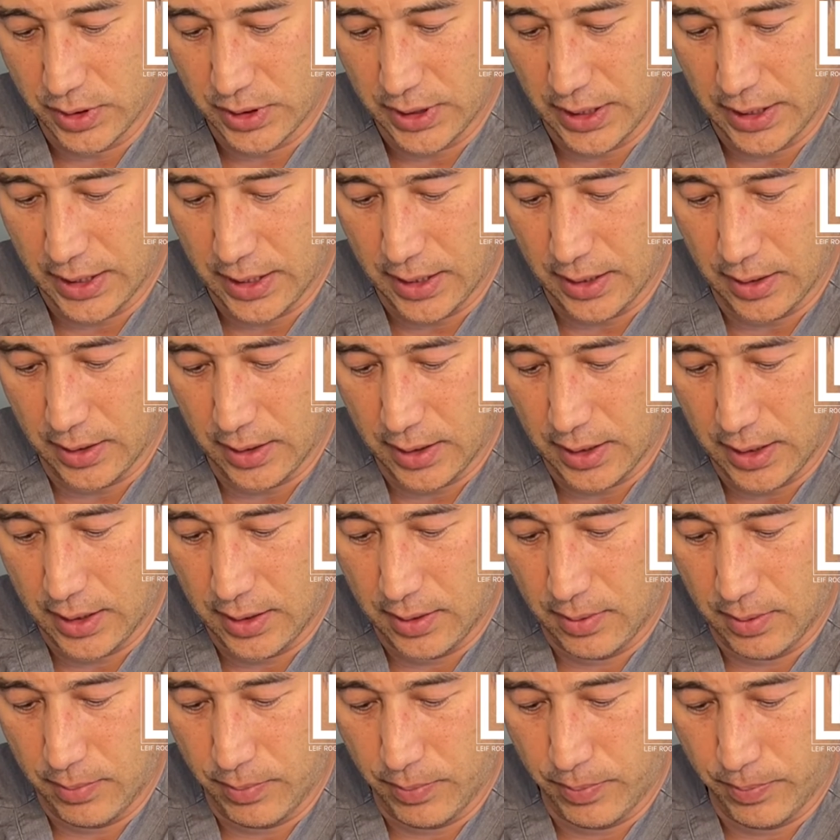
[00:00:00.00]
it can
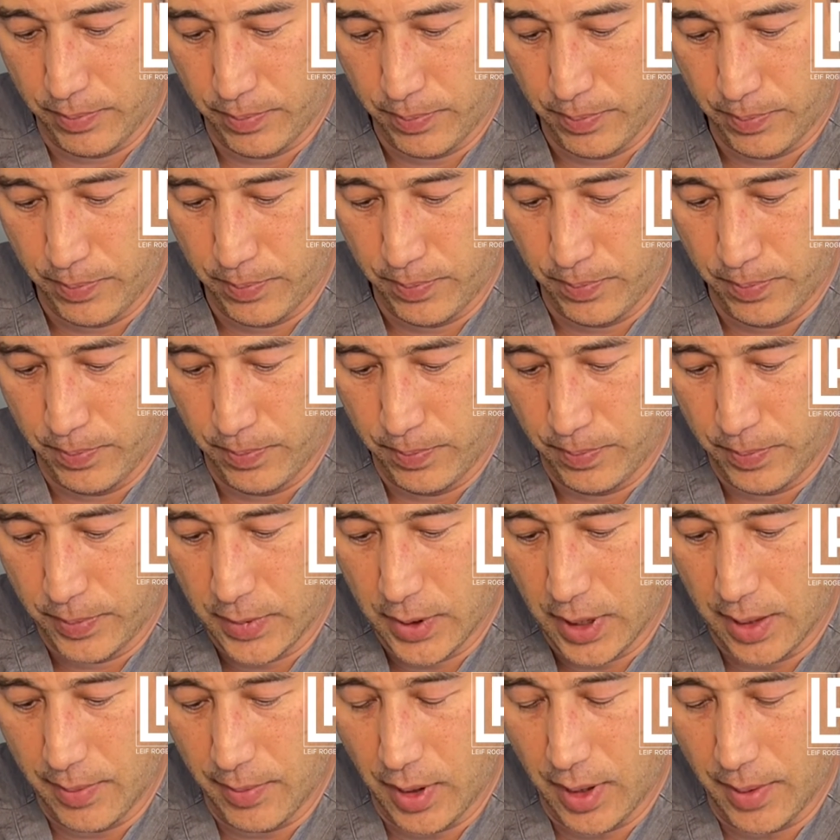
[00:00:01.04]

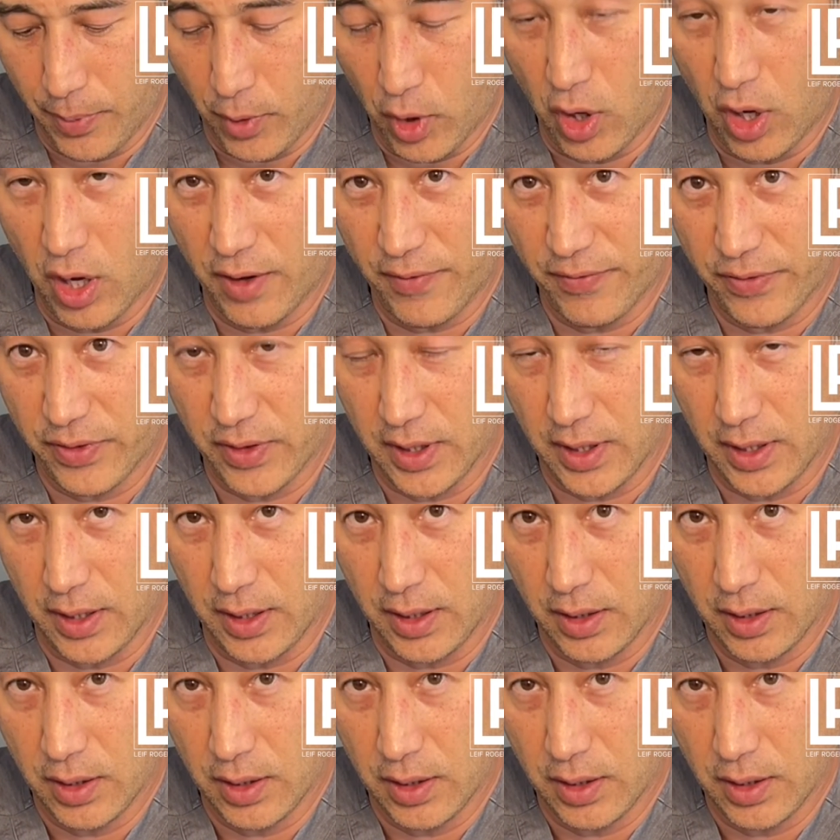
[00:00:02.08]
come up off the